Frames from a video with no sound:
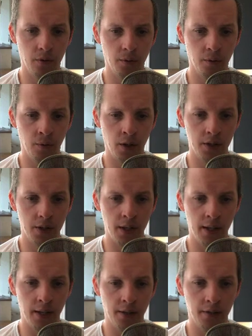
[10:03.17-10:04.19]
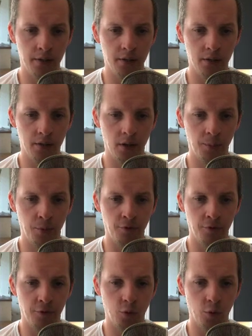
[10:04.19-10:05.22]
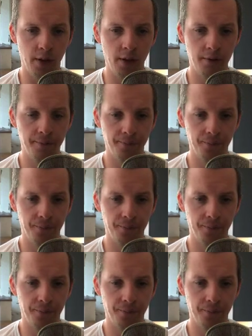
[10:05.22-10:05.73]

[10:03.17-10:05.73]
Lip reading: which is type of quill.